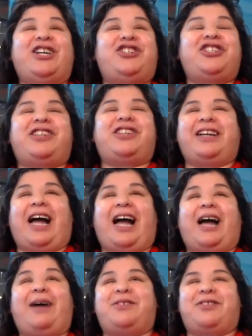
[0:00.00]
She's like,
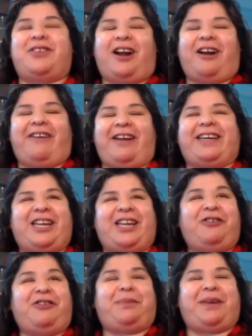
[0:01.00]
I'm sorry, can
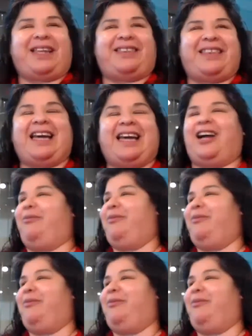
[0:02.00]
you repeat that? I'm